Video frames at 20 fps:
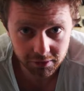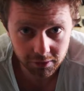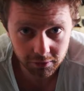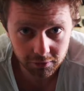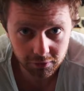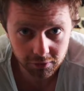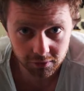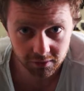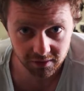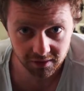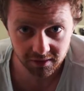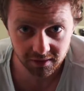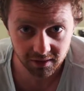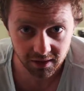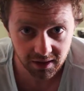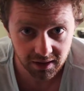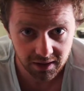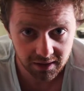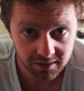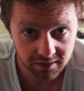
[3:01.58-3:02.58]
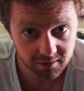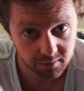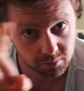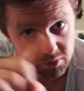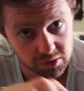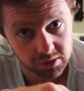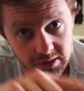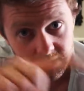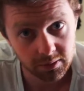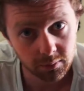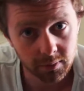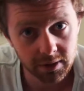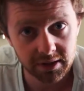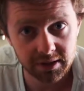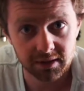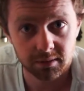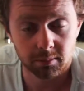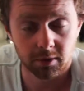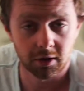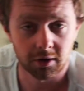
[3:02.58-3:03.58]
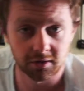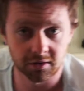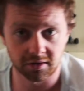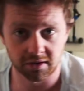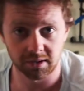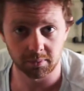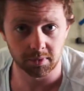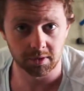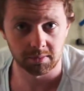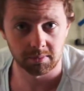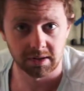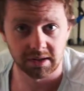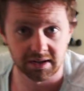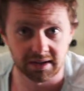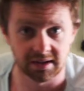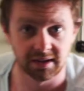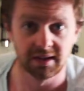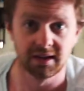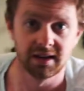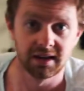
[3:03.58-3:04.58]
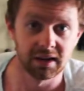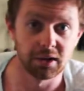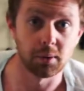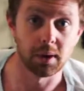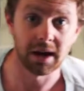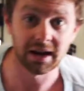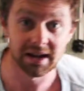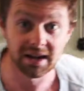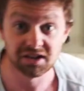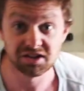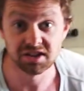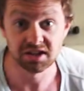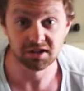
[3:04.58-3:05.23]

to go to because I'm shooting the wedding tomorrow, so they wanted me to, you know, I gotta